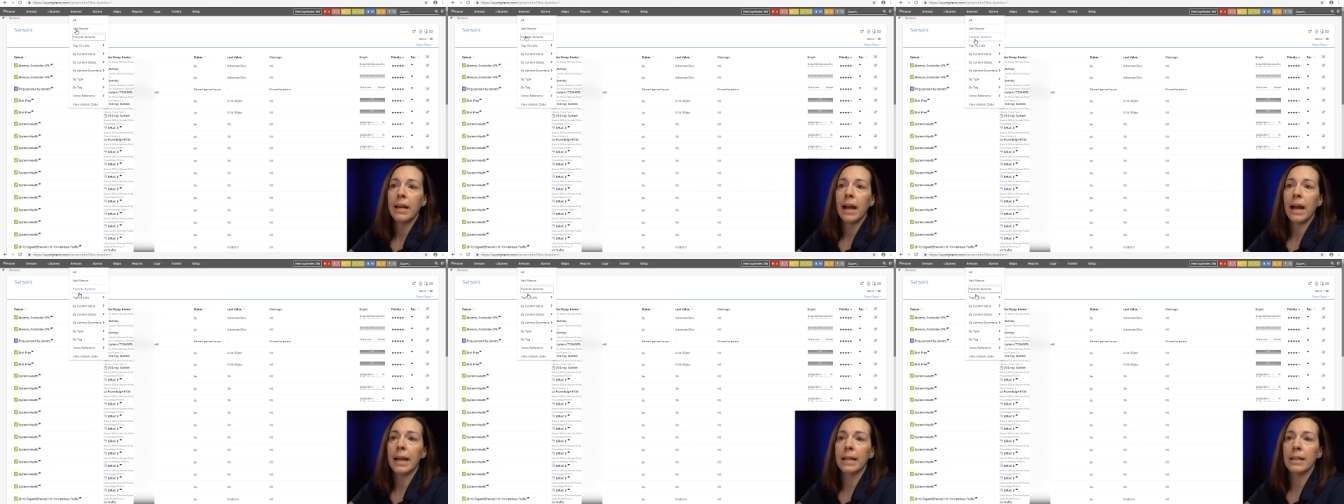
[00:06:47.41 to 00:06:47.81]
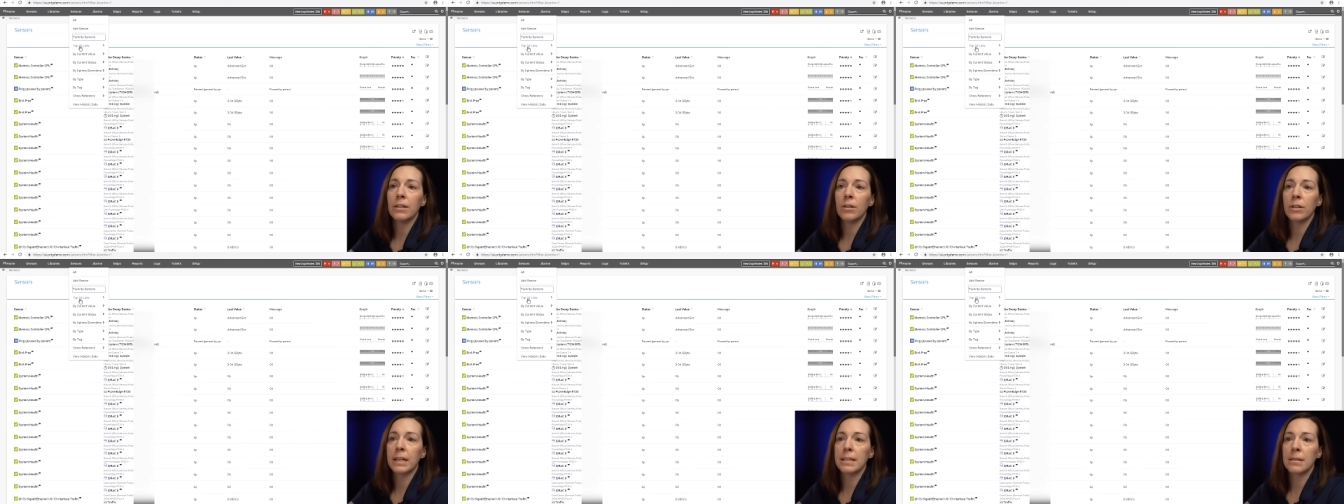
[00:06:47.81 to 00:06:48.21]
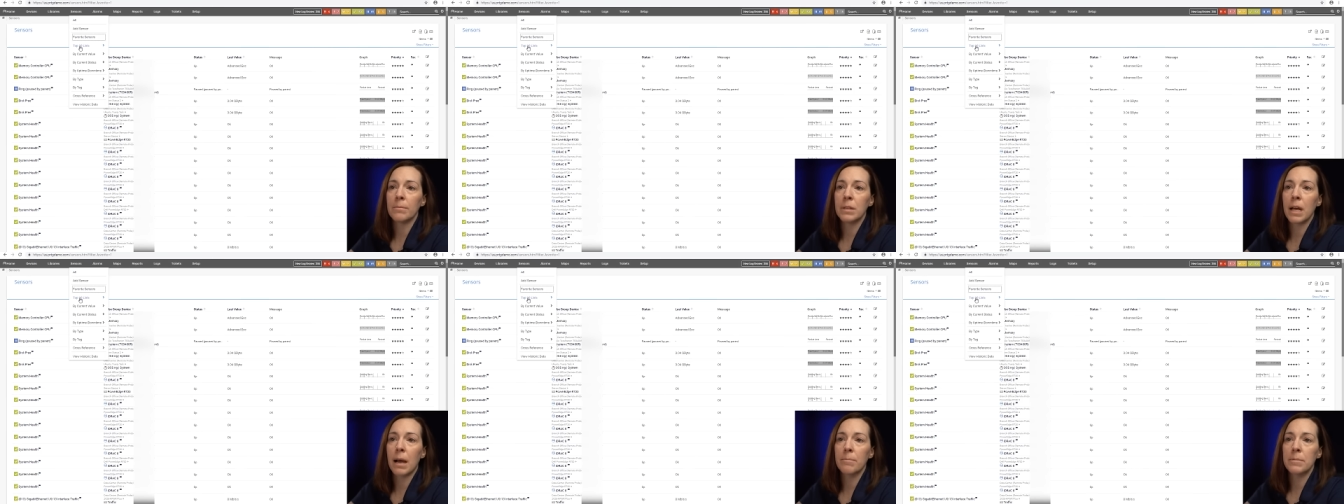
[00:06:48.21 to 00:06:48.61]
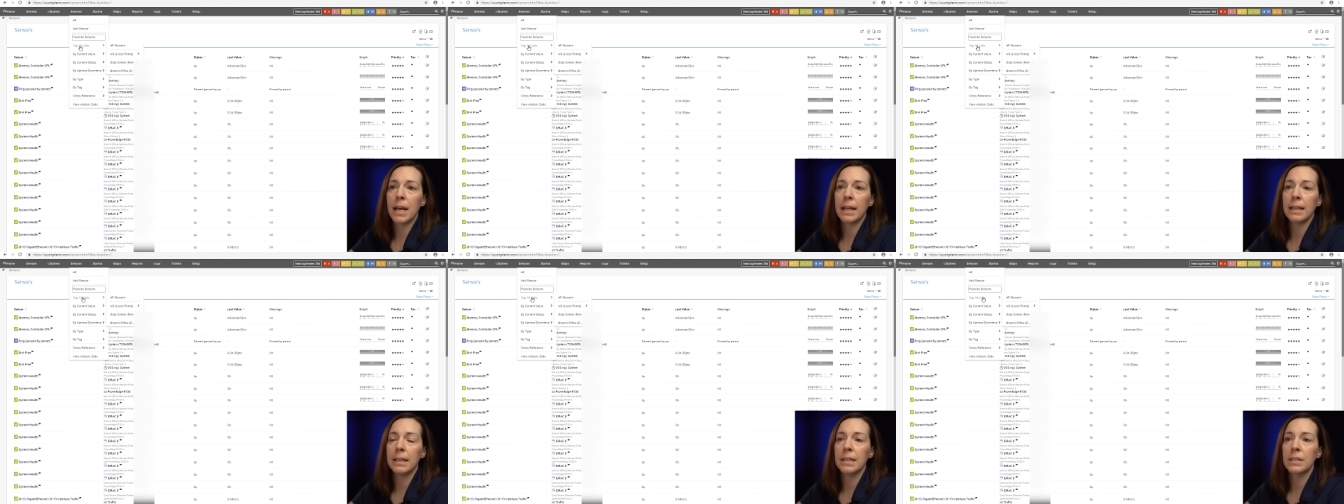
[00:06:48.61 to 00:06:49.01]
I can look at some top
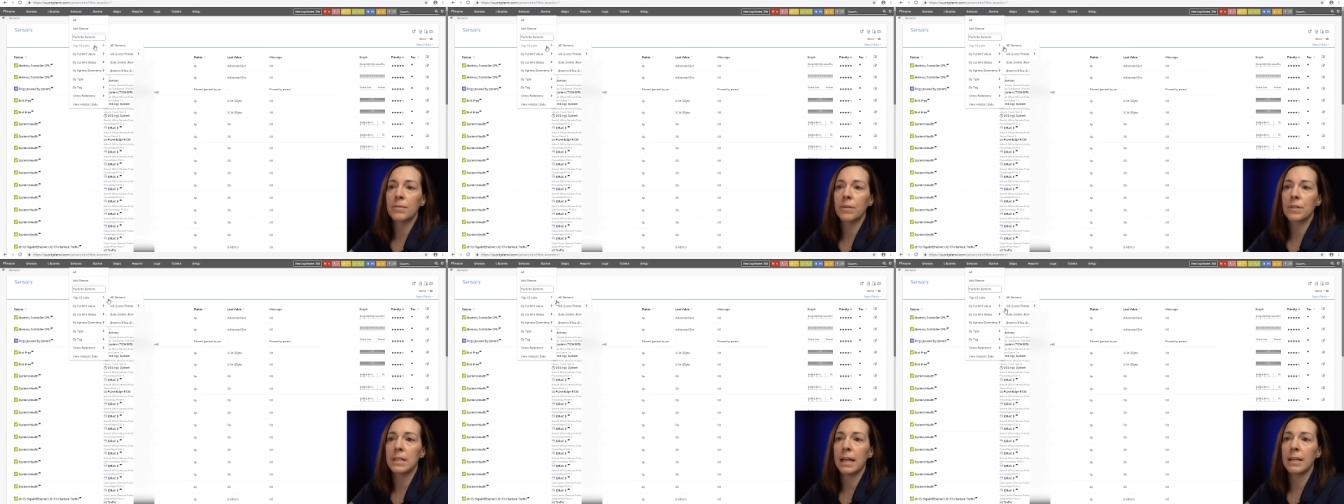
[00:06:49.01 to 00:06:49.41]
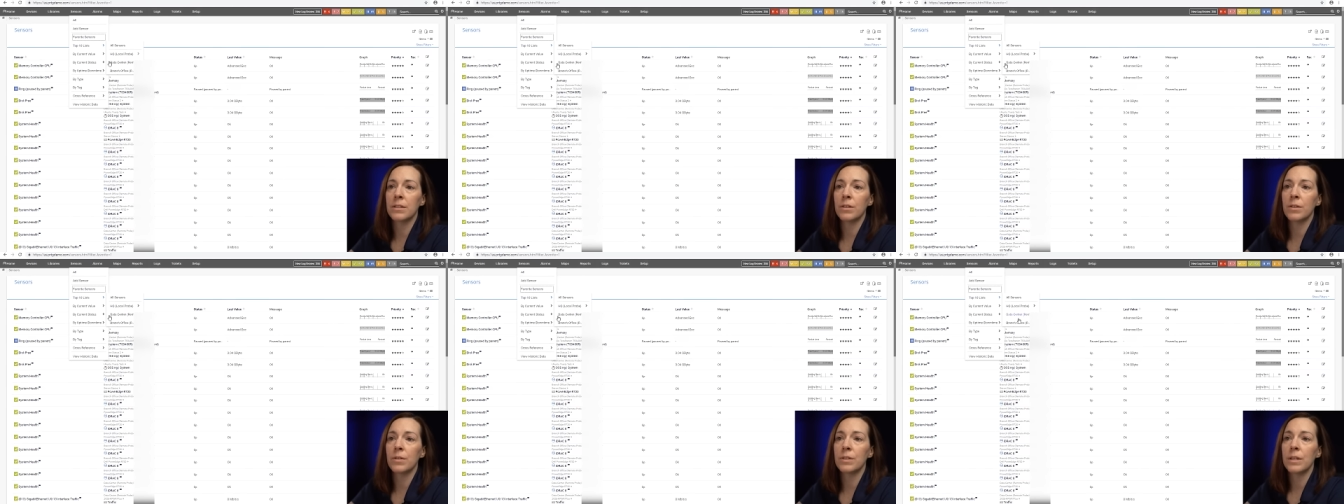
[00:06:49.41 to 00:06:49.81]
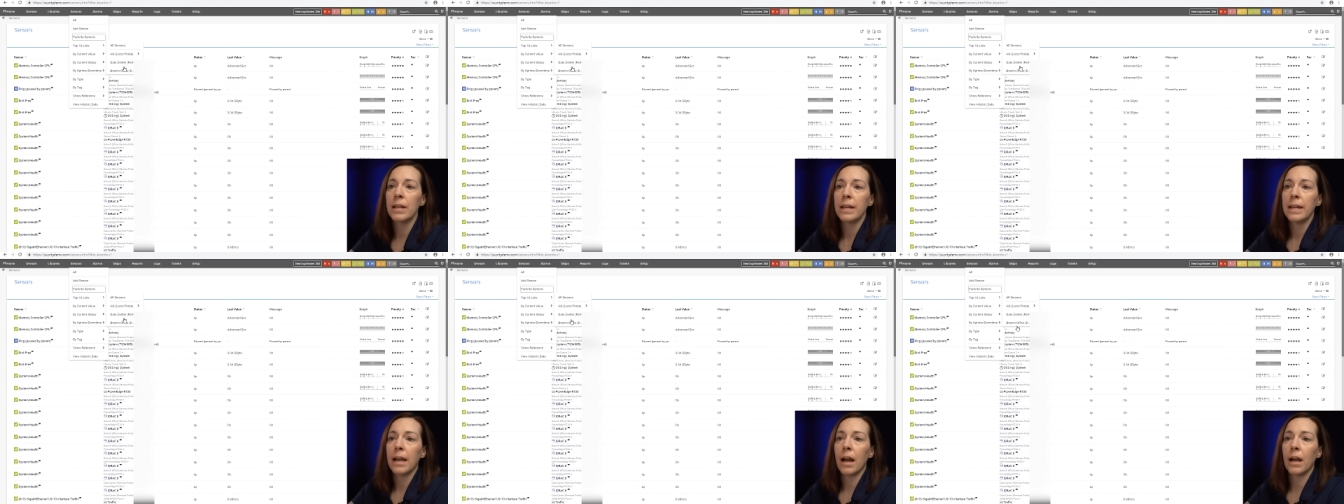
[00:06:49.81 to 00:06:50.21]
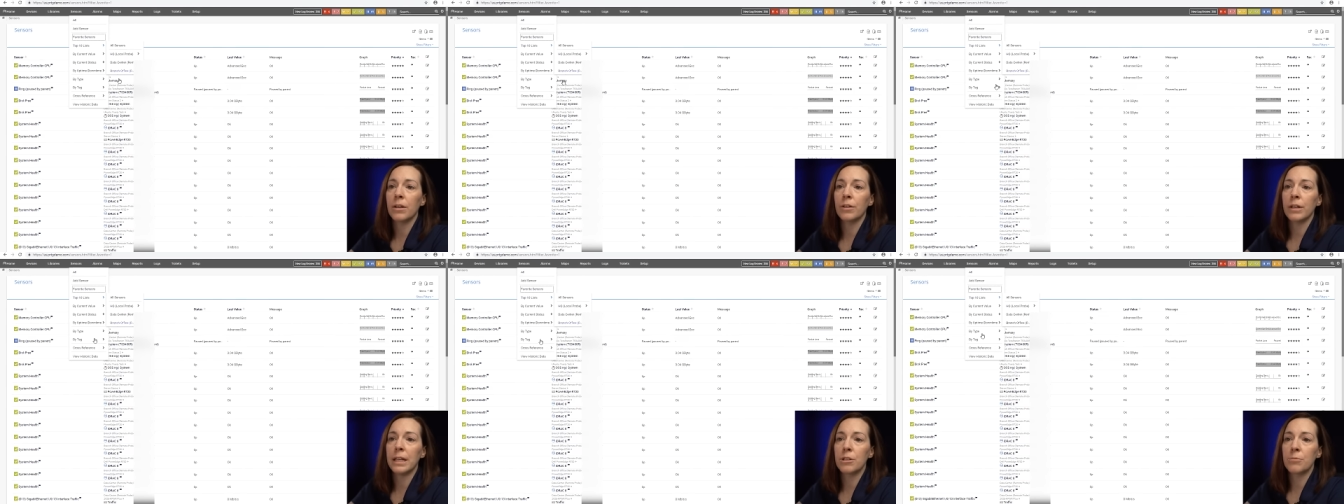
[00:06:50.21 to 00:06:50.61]
10 lists for sensors
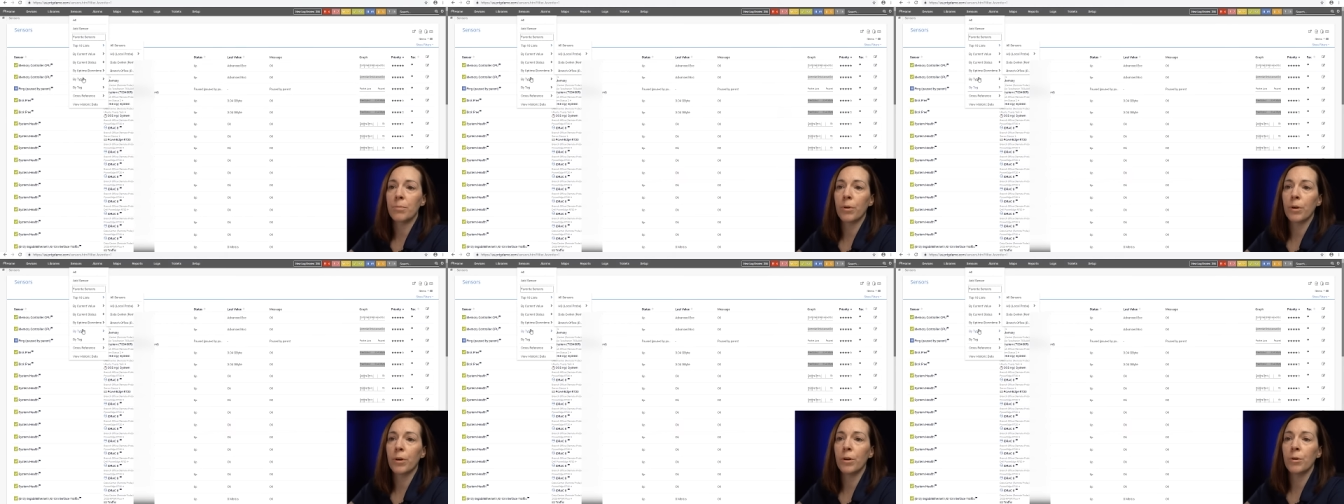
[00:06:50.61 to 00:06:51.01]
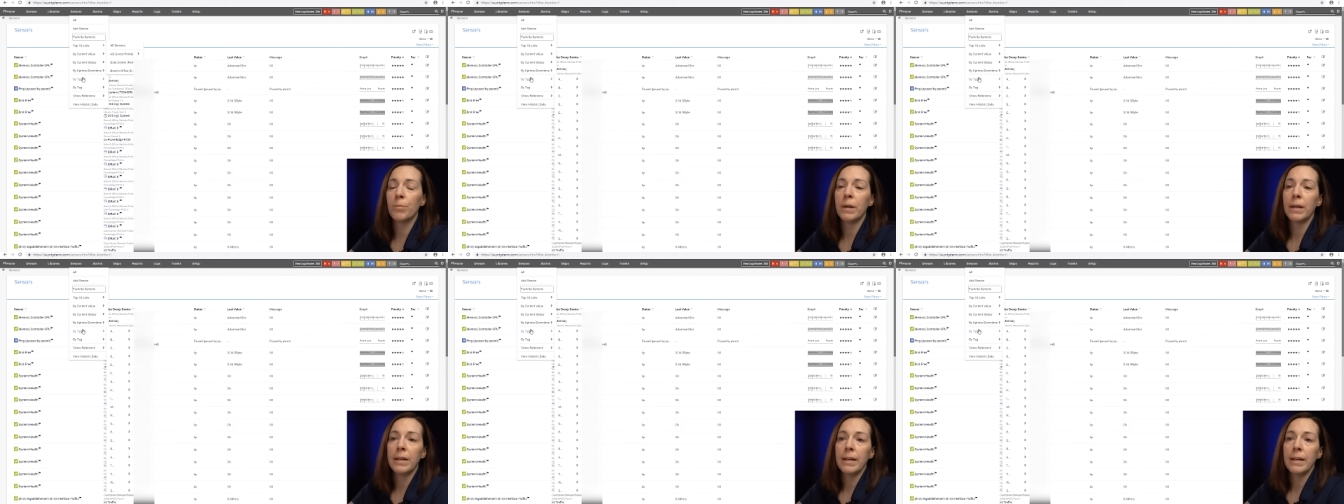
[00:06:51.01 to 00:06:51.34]
under each probe.